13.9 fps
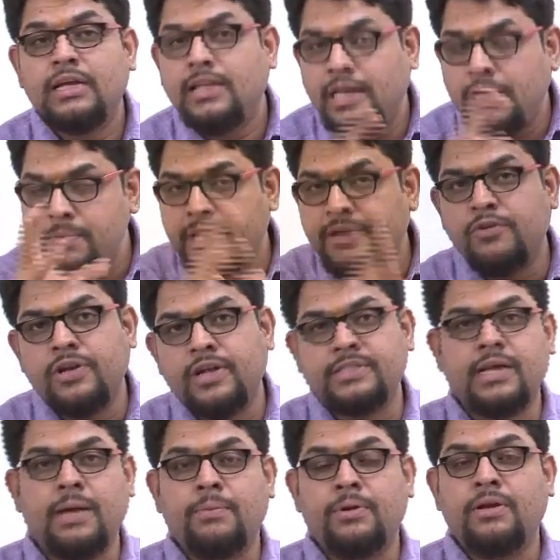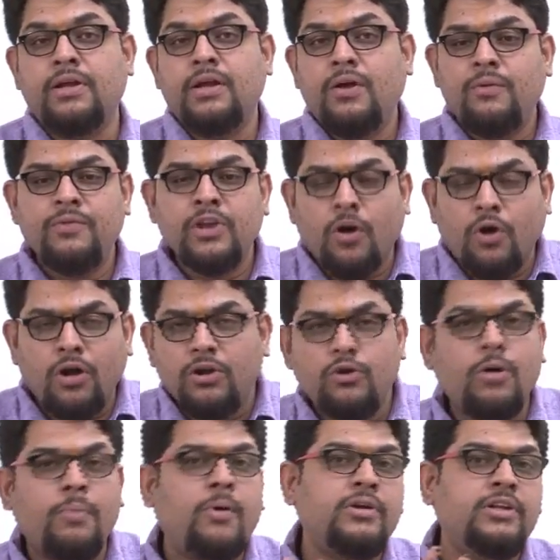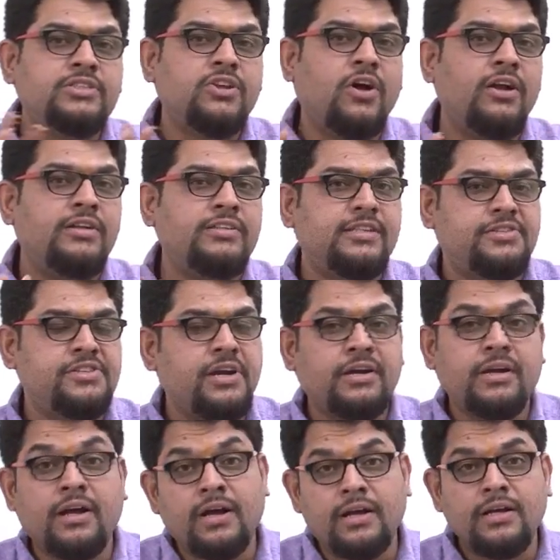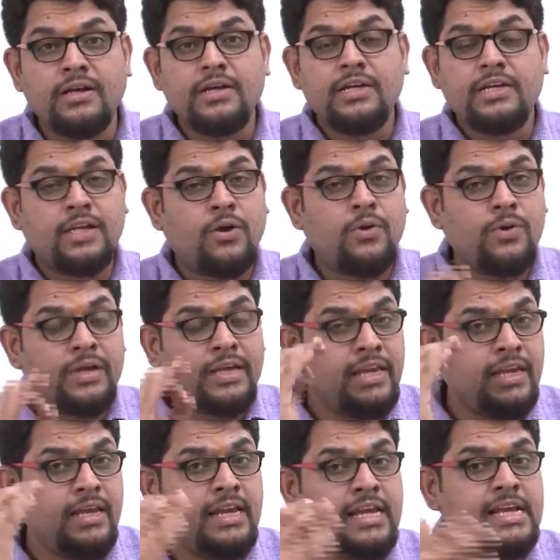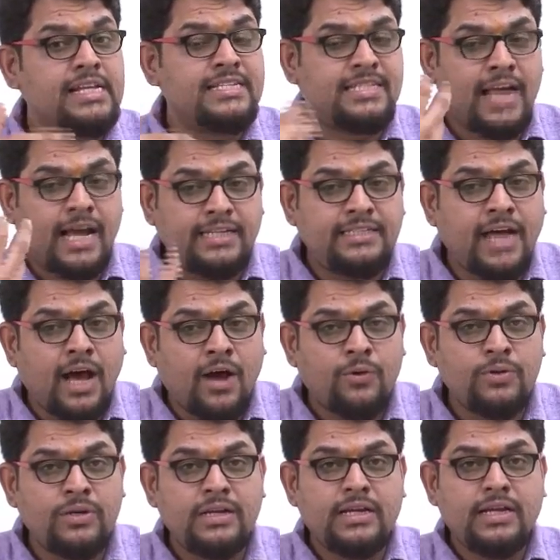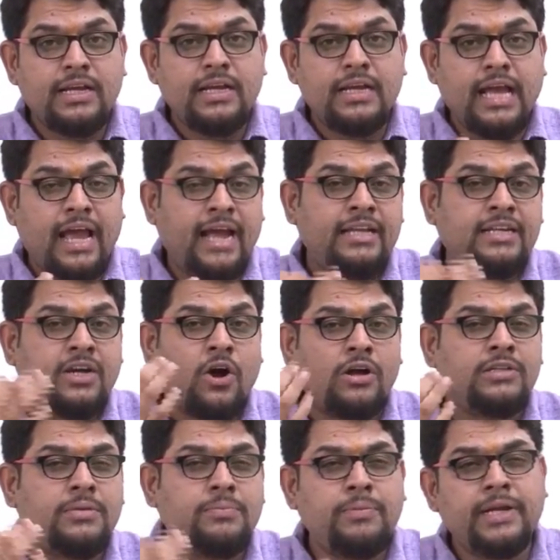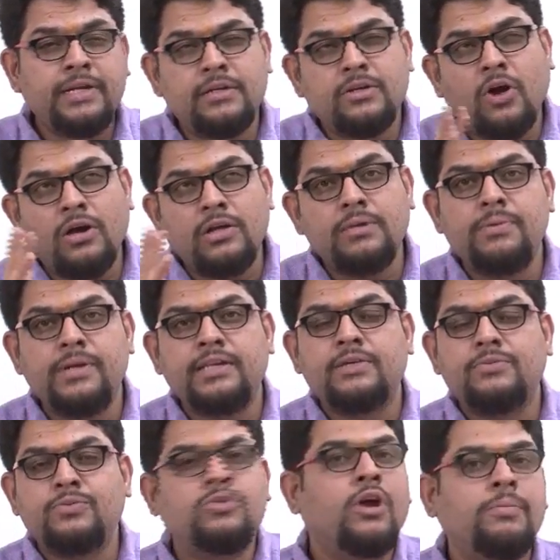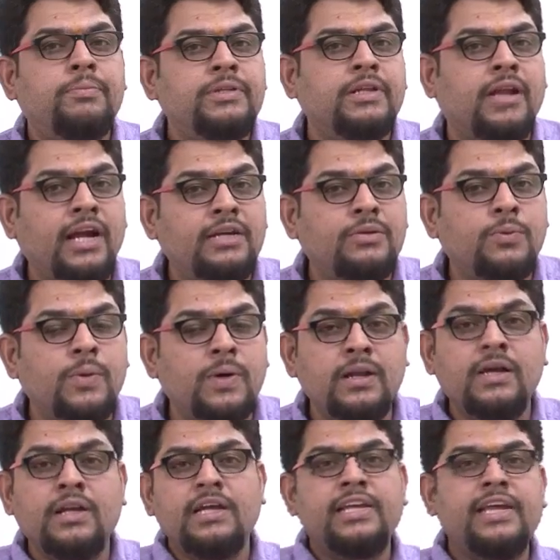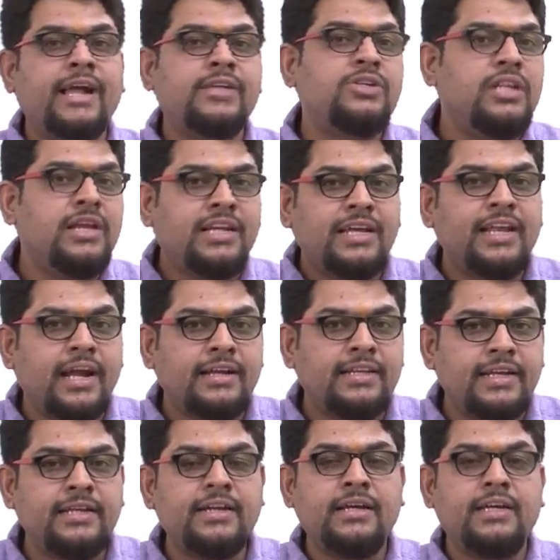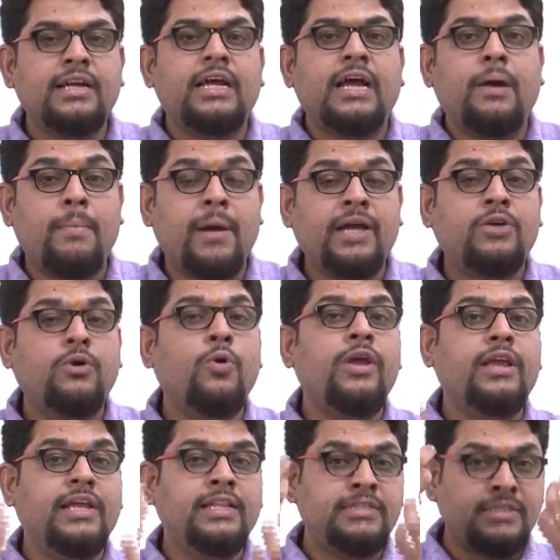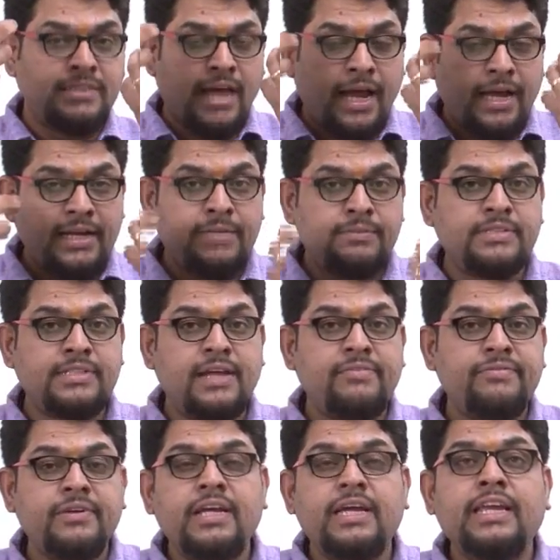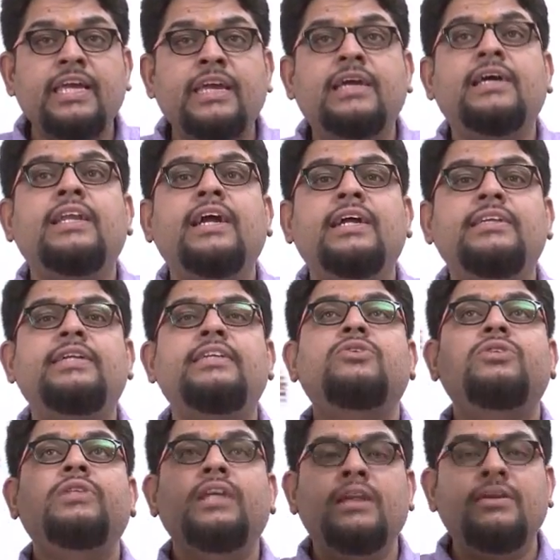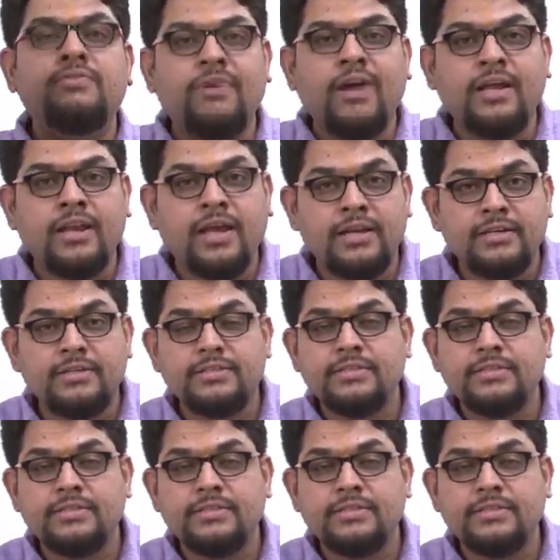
Let me give you an example. We all know about the salt Satyagraha. Now he sat down and contemplated. Contemplated would not be the right word. He actually connected by going inside himself. He connected to the infinite.